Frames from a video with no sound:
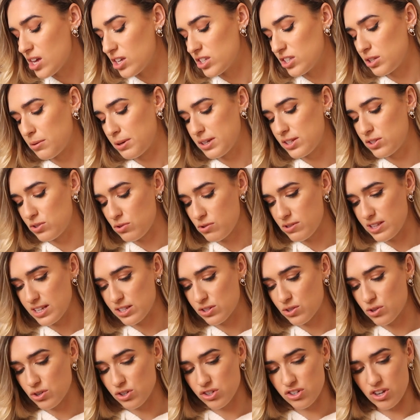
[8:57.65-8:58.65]
So I saw
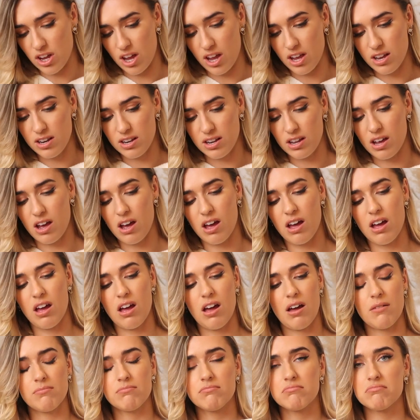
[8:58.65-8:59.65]
this cushion.
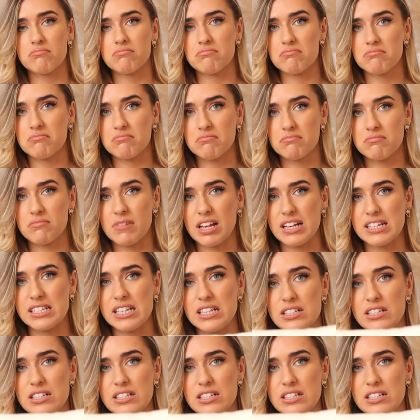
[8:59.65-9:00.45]
Is